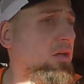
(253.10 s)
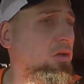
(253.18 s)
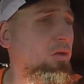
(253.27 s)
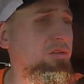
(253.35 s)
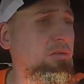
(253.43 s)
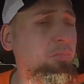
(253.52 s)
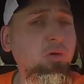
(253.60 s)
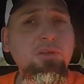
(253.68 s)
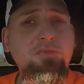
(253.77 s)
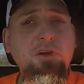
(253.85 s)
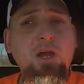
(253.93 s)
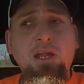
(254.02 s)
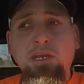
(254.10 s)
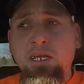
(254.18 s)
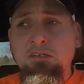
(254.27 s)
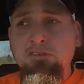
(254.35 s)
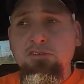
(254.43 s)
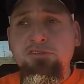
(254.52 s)
Go support the Forgotten
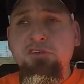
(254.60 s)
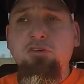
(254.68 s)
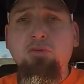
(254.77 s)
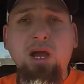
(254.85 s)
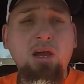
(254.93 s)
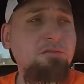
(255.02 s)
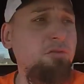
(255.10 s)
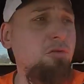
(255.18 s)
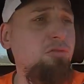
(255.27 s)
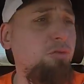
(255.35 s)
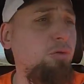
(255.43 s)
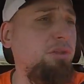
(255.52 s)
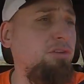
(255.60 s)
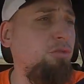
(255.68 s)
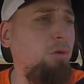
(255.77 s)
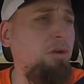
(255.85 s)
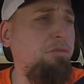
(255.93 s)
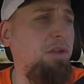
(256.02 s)
Angels. Their raffle for the
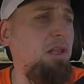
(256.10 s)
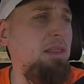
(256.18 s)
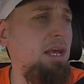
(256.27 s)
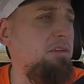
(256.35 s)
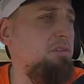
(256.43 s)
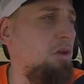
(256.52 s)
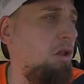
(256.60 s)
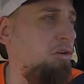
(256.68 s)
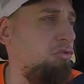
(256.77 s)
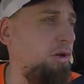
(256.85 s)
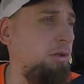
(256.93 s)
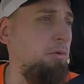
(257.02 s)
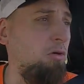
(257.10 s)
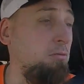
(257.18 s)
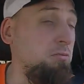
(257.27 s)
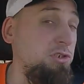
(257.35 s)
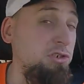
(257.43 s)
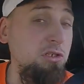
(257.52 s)
$250,000 dream
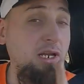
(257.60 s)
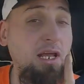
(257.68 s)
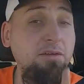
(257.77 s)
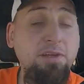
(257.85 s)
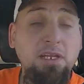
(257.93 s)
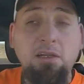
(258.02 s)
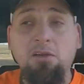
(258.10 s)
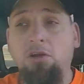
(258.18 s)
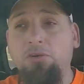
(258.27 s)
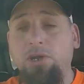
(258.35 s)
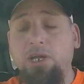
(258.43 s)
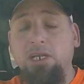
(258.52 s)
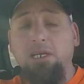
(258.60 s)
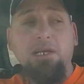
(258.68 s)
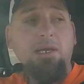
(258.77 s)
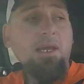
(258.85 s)
home should have ended already.